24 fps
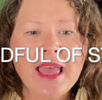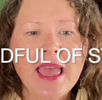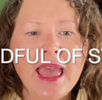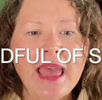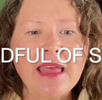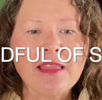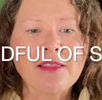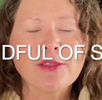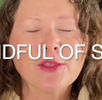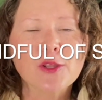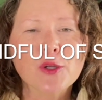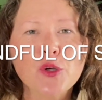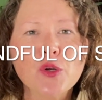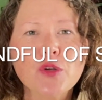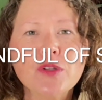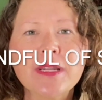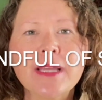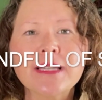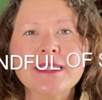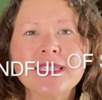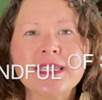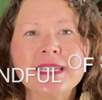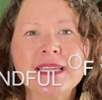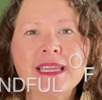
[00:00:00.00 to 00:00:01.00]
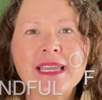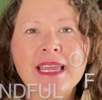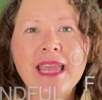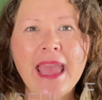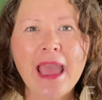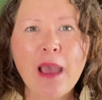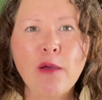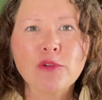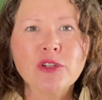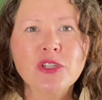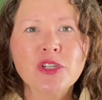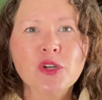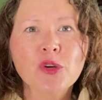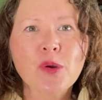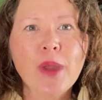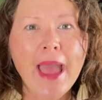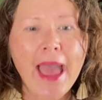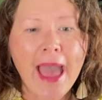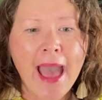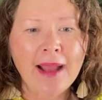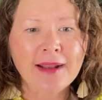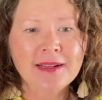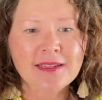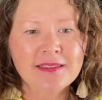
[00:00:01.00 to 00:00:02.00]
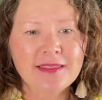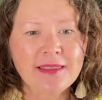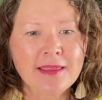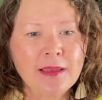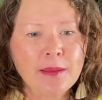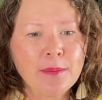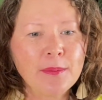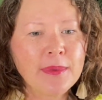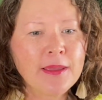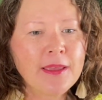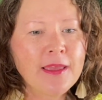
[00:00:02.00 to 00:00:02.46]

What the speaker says: and learn to counteract them,